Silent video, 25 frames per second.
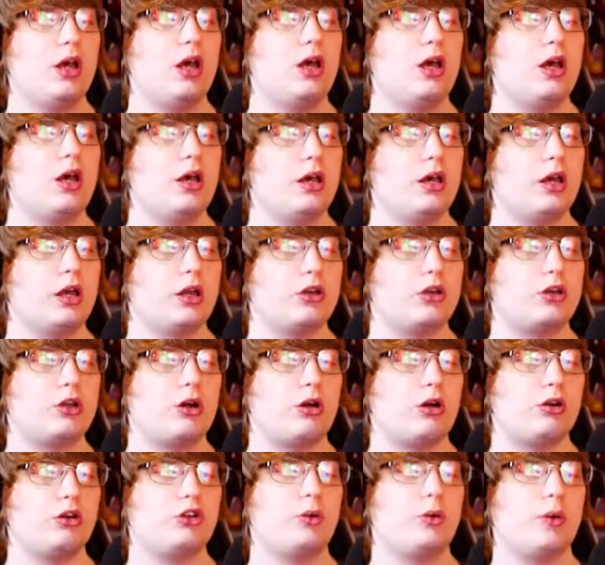you can
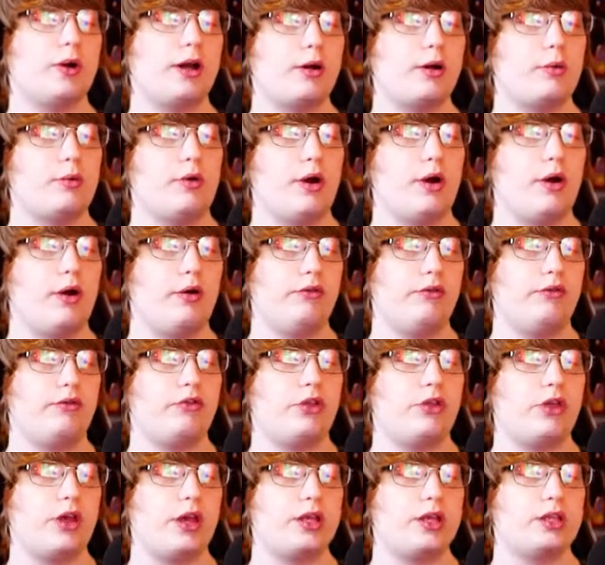talk to her with
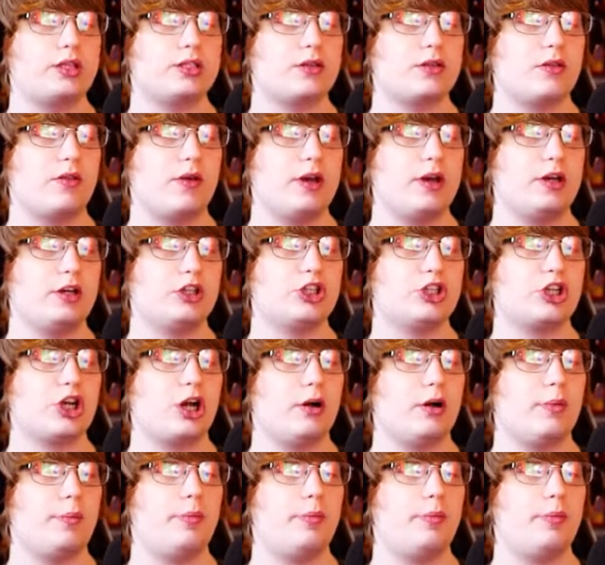this, and then shop,